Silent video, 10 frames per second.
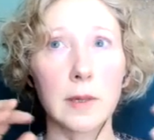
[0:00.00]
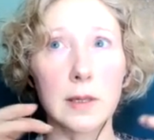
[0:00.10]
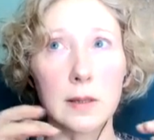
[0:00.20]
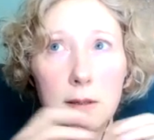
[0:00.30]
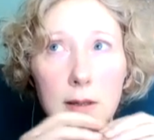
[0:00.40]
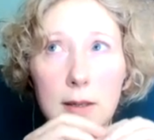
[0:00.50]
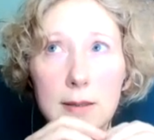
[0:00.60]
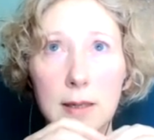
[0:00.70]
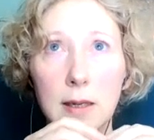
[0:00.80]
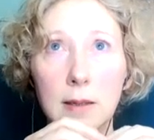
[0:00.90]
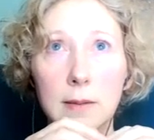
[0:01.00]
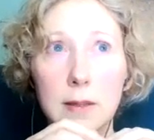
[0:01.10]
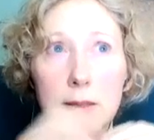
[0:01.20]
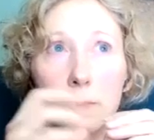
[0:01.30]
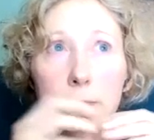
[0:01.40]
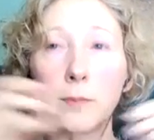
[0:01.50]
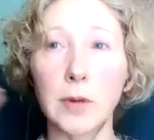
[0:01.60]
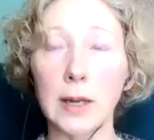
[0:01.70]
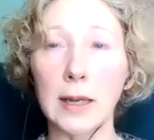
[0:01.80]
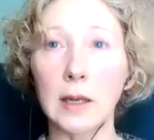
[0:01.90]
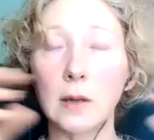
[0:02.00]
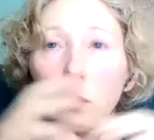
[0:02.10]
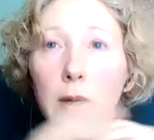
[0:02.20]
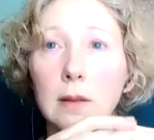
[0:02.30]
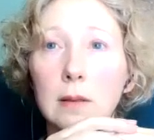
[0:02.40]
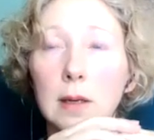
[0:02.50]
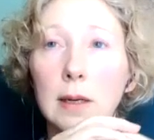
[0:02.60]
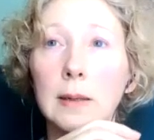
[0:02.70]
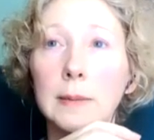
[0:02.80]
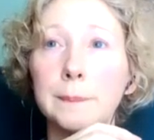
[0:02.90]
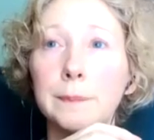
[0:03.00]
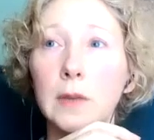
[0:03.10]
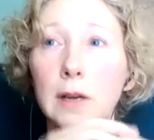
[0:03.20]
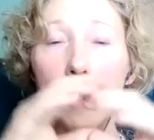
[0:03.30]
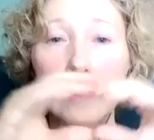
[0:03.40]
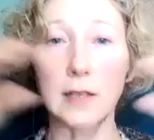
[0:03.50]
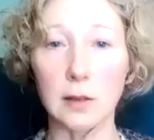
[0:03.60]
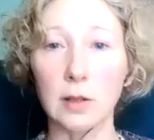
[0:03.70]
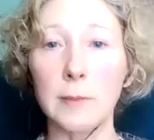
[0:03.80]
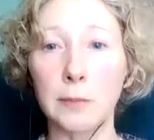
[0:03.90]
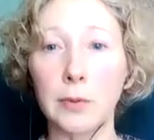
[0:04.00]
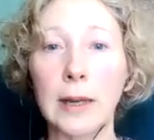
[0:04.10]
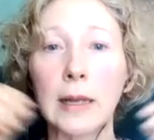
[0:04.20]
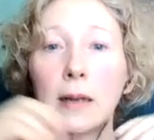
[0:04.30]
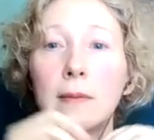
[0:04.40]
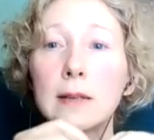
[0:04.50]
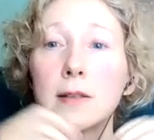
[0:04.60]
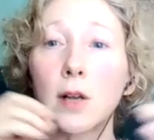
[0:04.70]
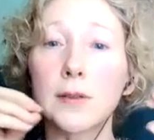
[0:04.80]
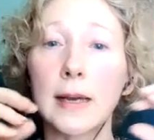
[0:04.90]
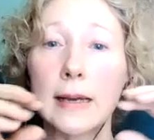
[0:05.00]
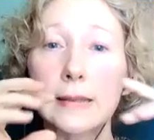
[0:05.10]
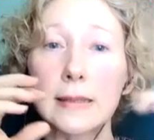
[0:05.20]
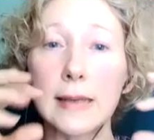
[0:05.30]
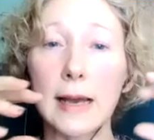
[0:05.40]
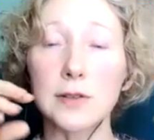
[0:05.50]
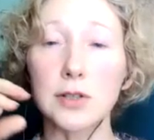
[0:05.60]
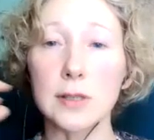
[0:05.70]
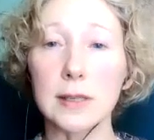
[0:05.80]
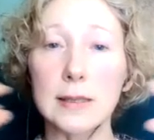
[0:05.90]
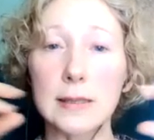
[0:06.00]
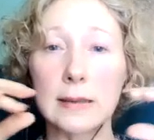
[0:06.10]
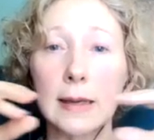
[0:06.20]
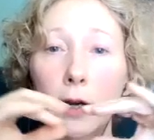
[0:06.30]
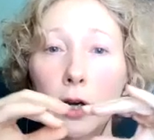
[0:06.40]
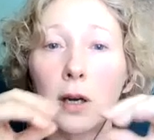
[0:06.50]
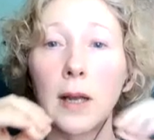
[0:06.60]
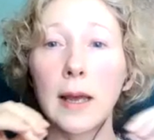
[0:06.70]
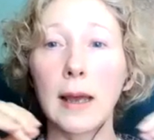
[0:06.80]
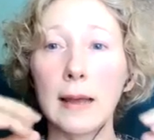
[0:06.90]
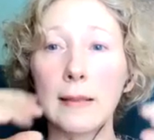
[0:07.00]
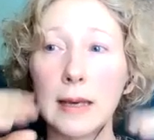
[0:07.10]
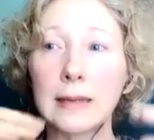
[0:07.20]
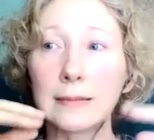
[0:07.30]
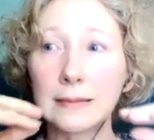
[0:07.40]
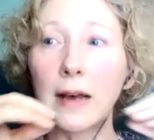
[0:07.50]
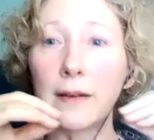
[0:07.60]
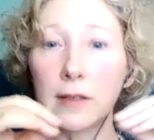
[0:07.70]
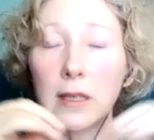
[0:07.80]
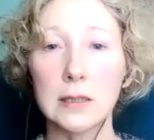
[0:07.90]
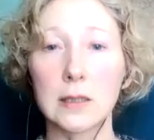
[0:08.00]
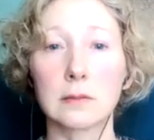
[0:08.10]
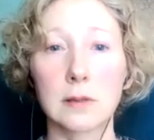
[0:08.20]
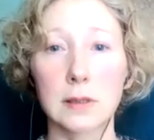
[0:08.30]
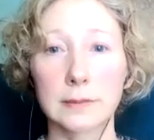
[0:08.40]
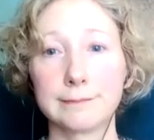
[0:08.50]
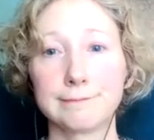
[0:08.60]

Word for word: it, it's a it's a membrane with um, a vascular membrane and then it also has these astrocytes in there and they love ketones